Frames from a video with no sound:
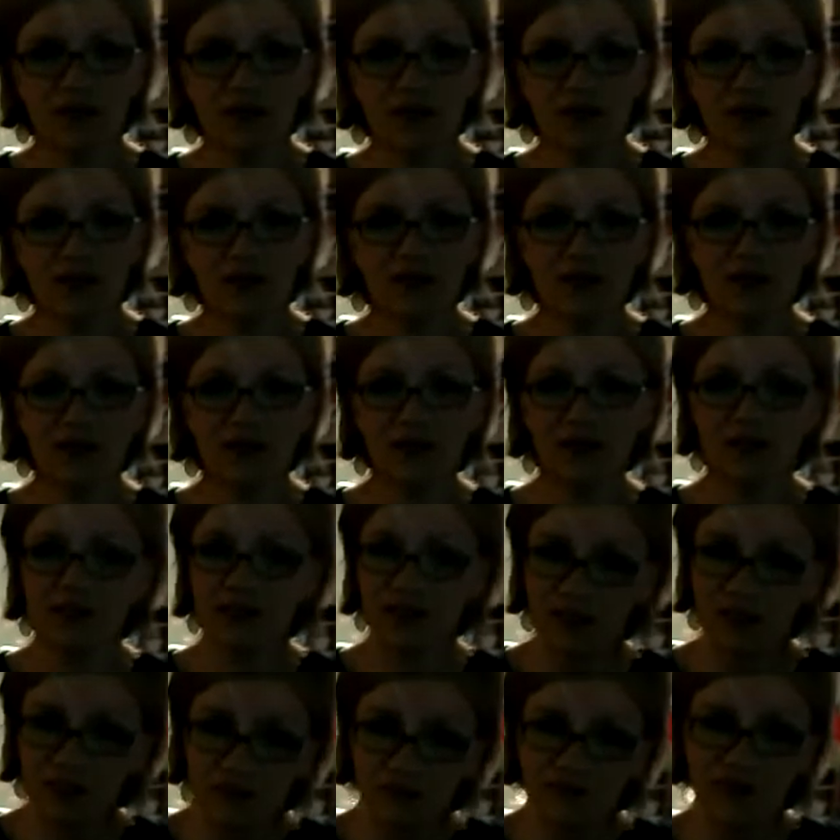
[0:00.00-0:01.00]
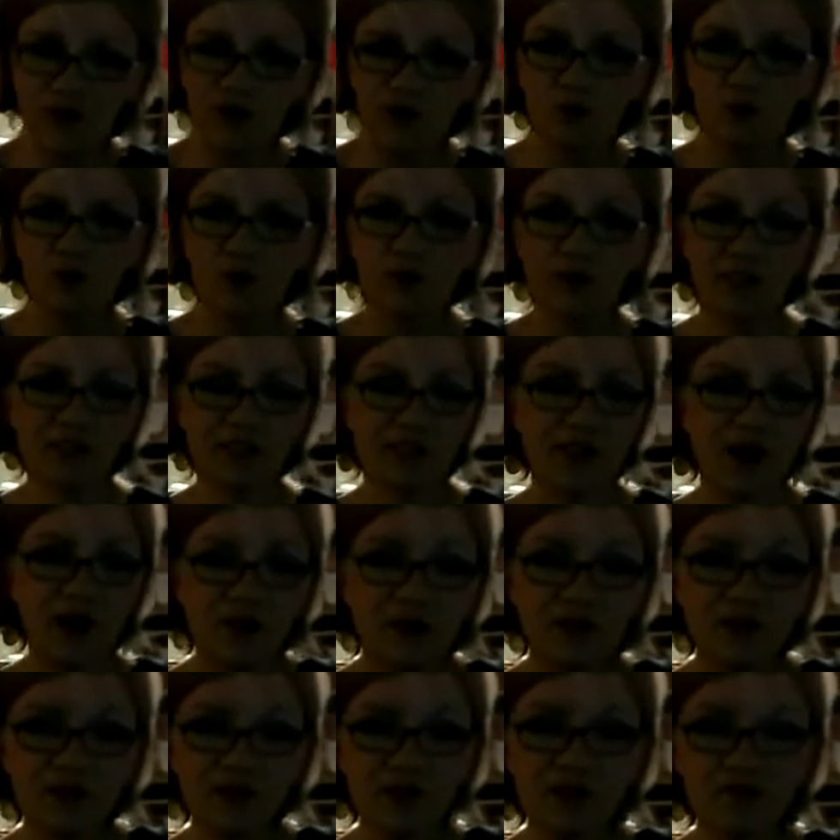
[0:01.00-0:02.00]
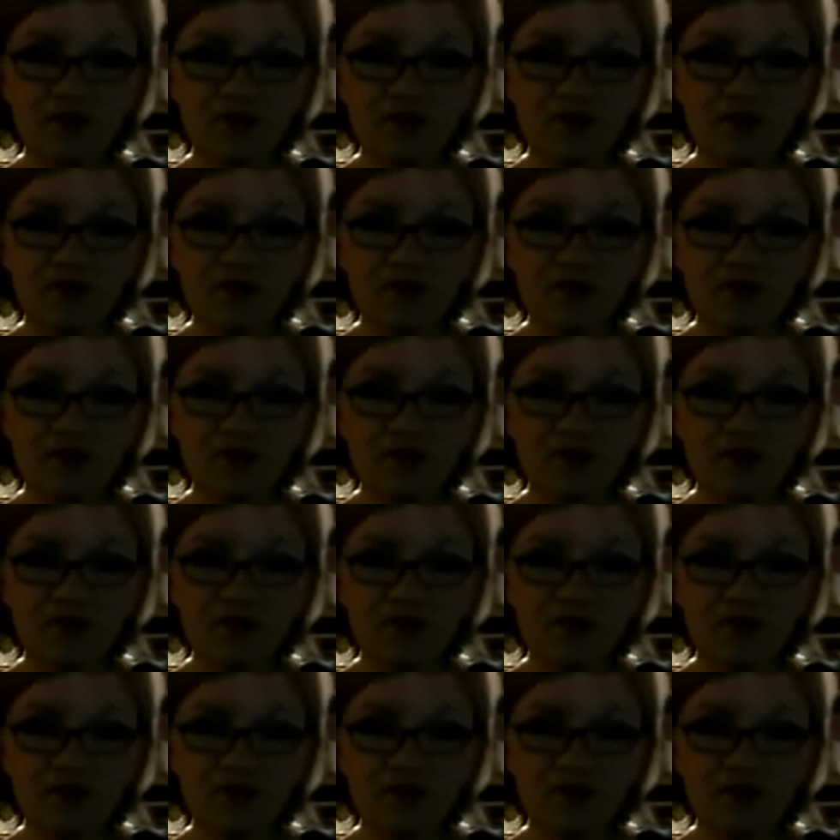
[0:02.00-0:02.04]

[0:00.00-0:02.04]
that is still available, but the color is